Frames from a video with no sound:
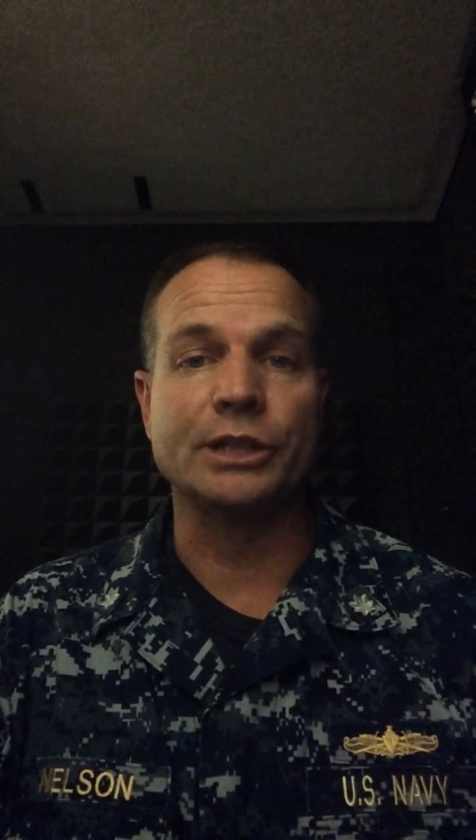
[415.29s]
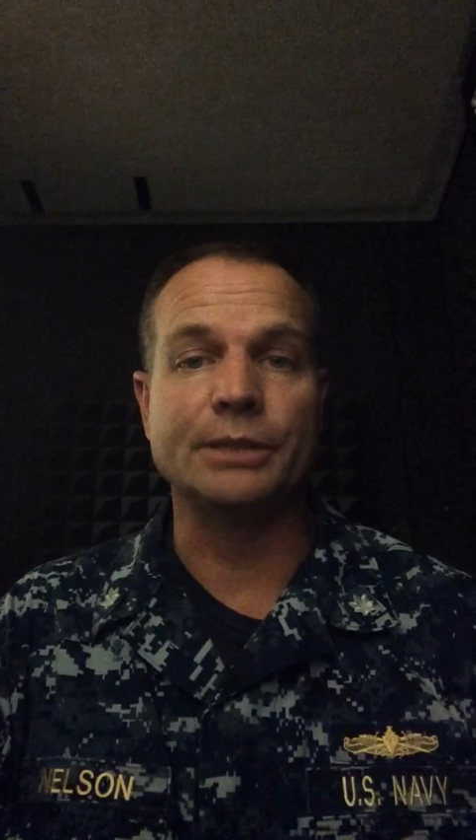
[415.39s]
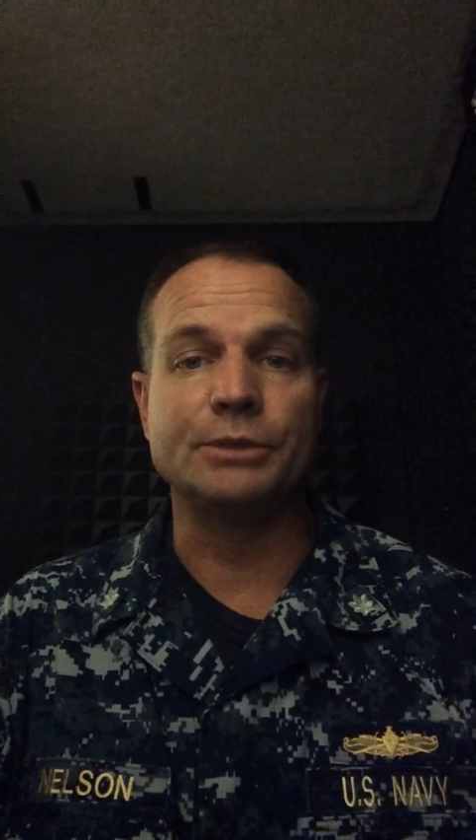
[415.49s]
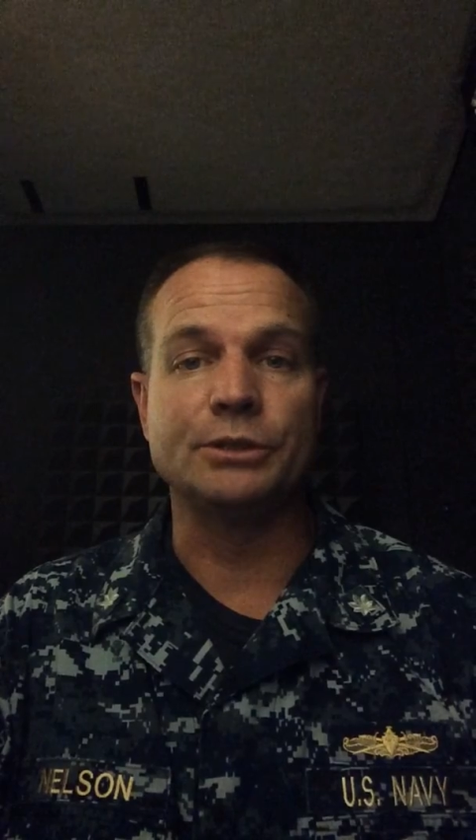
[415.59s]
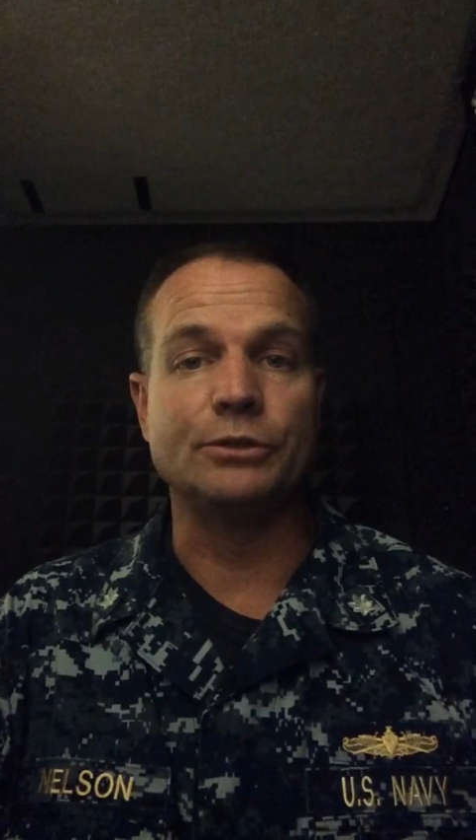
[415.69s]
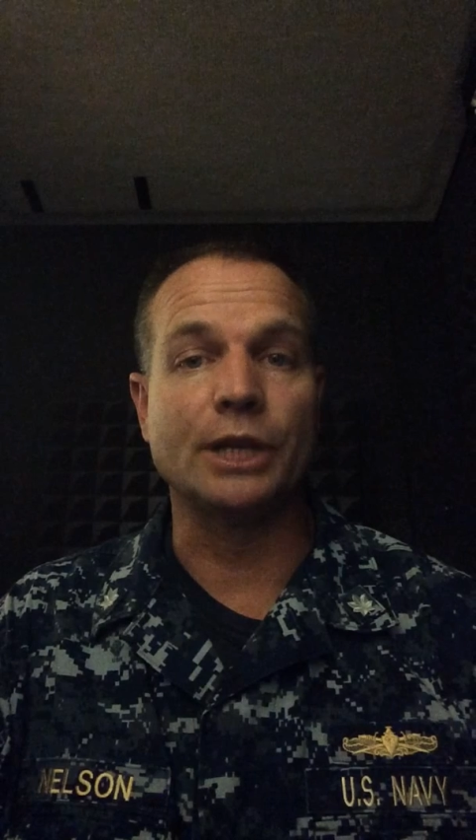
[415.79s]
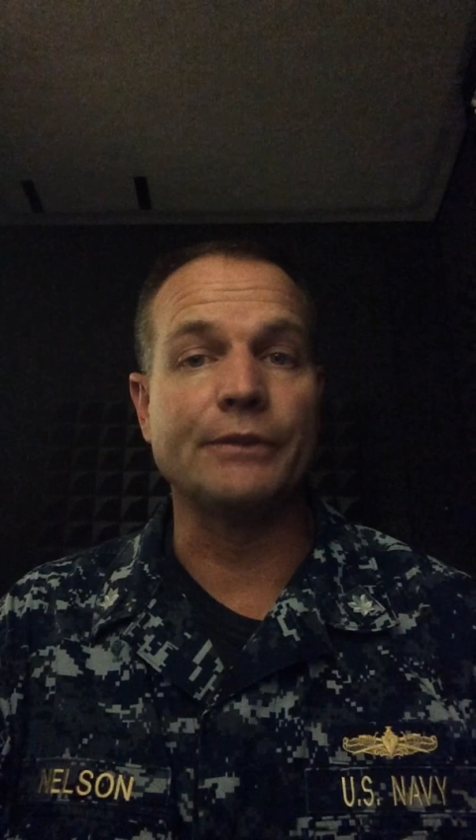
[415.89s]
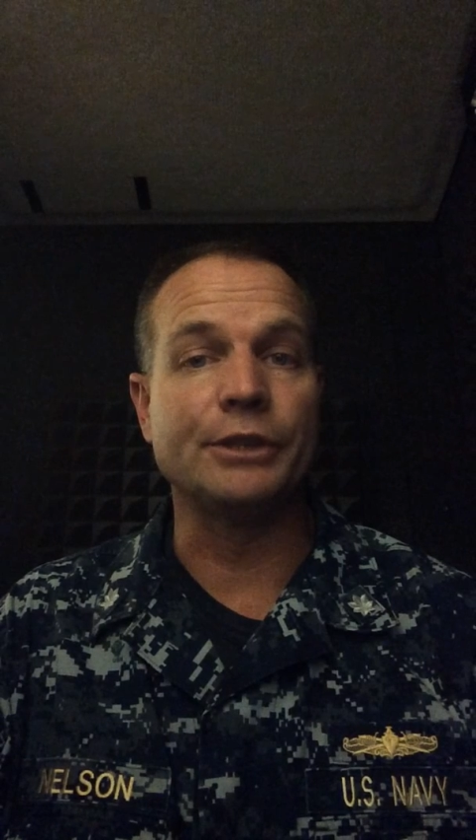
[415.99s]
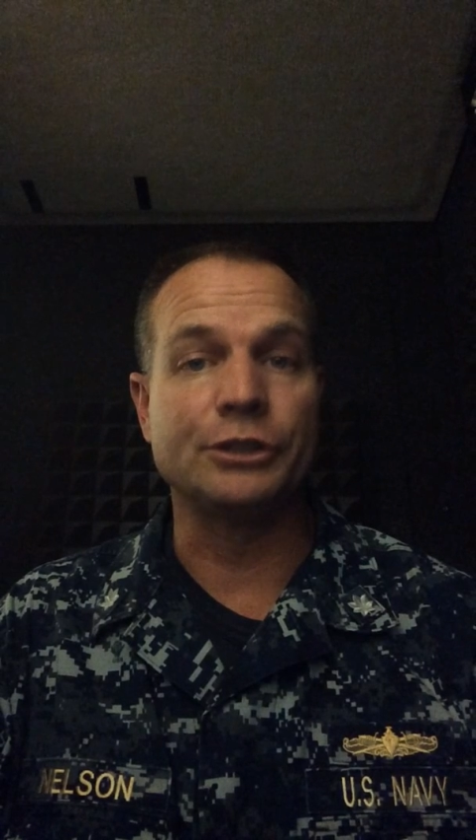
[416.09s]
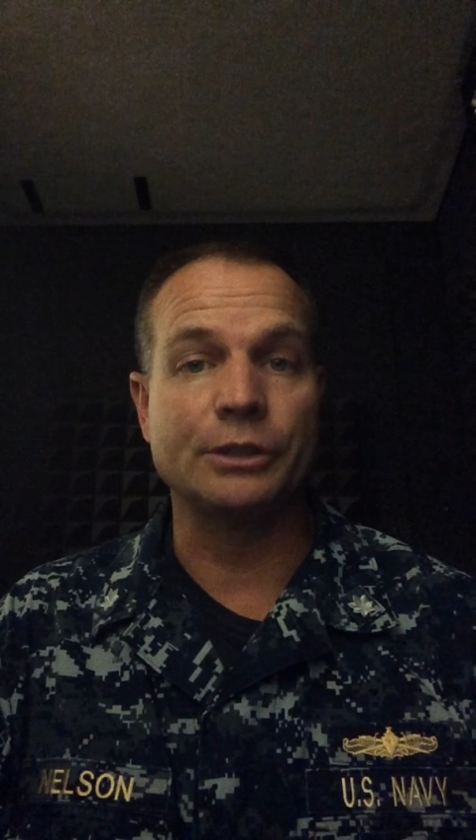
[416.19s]
team to
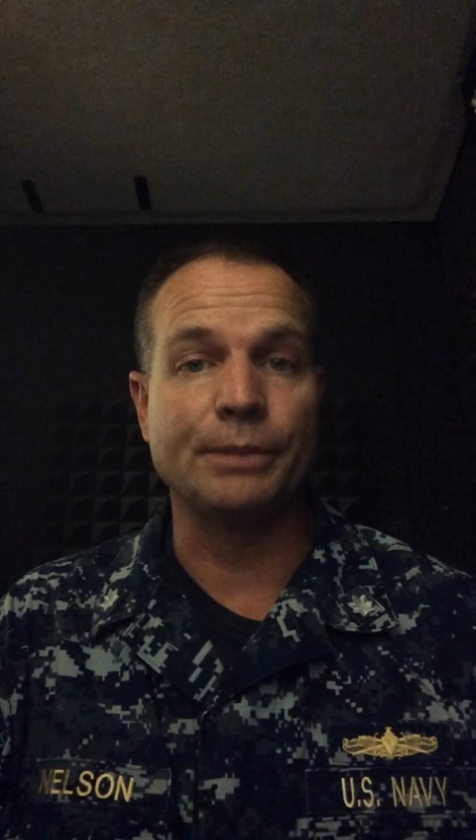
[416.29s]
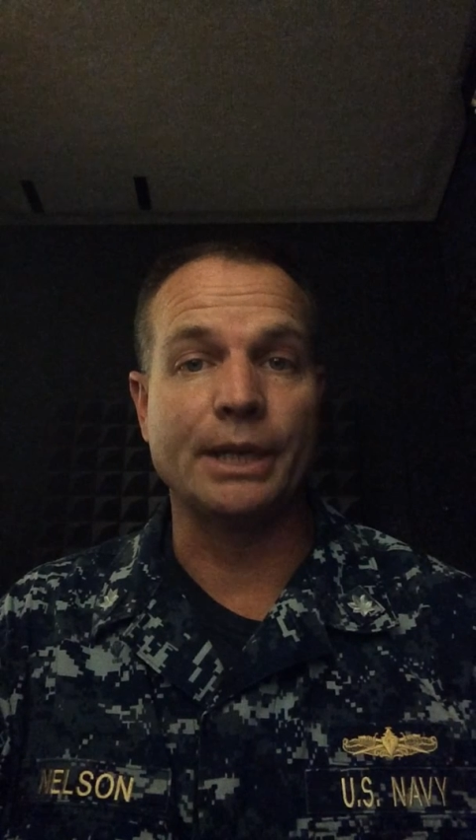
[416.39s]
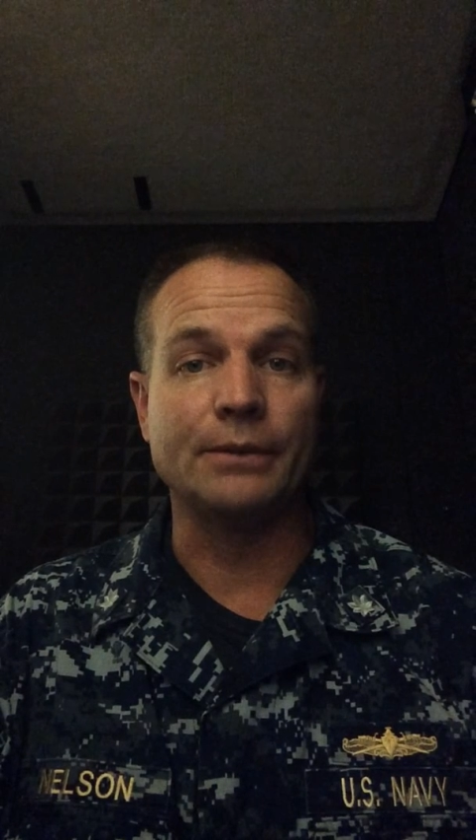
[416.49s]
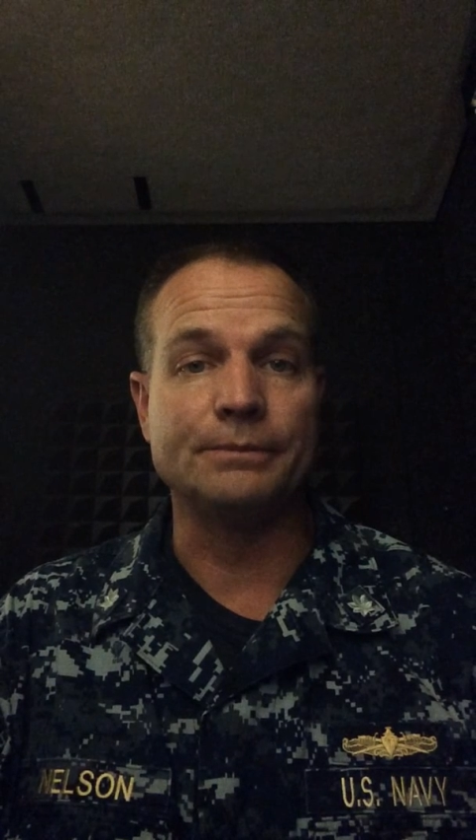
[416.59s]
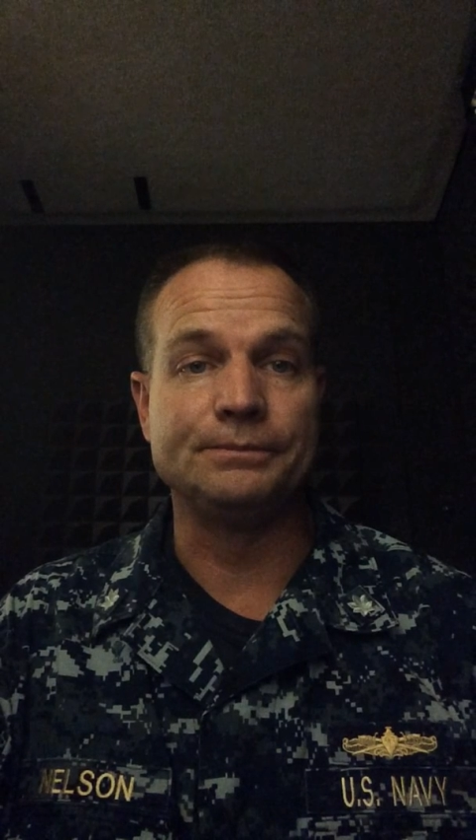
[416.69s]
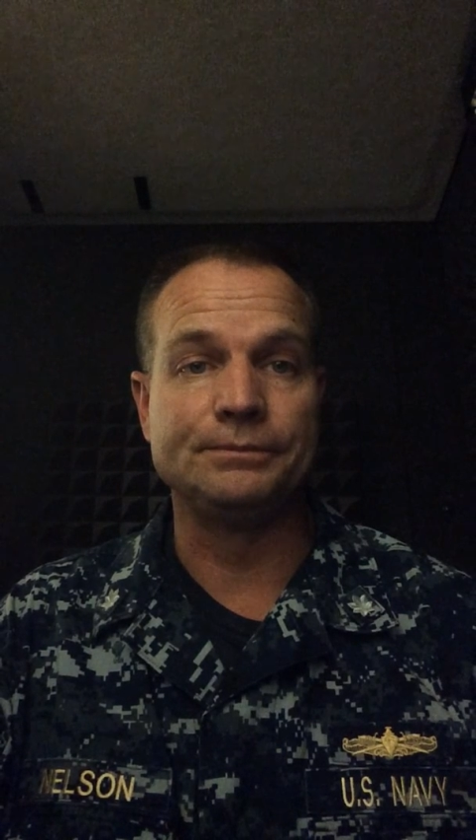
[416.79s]
drive the ship out.